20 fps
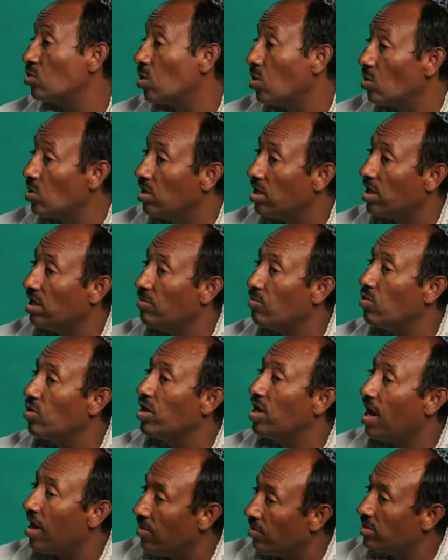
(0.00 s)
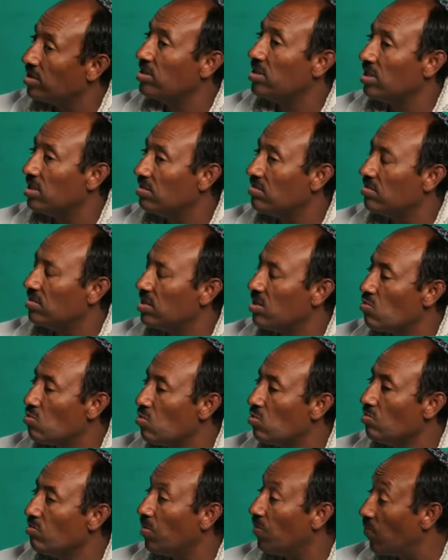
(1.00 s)
told him when I was in the
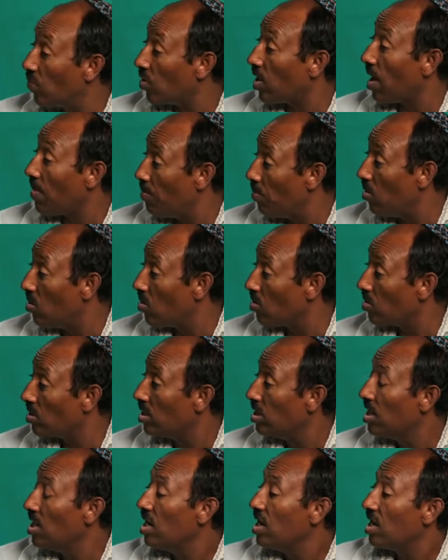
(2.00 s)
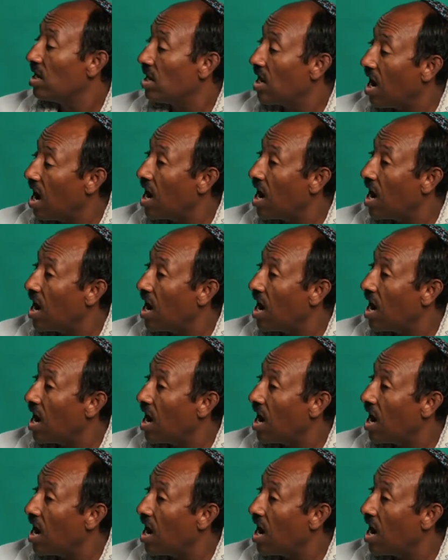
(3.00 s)
womb before I born, mm -hmm.